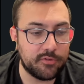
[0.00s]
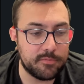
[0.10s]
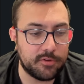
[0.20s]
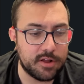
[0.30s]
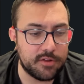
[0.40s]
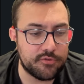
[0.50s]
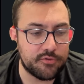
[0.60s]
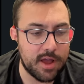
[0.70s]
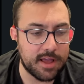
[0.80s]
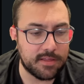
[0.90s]
So I'm just going to
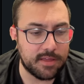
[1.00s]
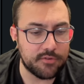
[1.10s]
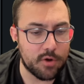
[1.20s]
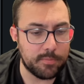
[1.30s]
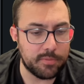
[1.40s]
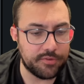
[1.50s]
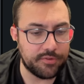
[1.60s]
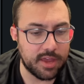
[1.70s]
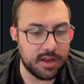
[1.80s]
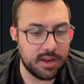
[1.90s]
drag and drop
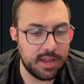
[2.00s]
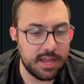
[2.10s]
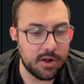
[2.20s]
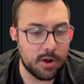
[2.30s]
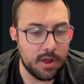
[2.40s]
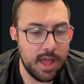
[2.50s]
this in here.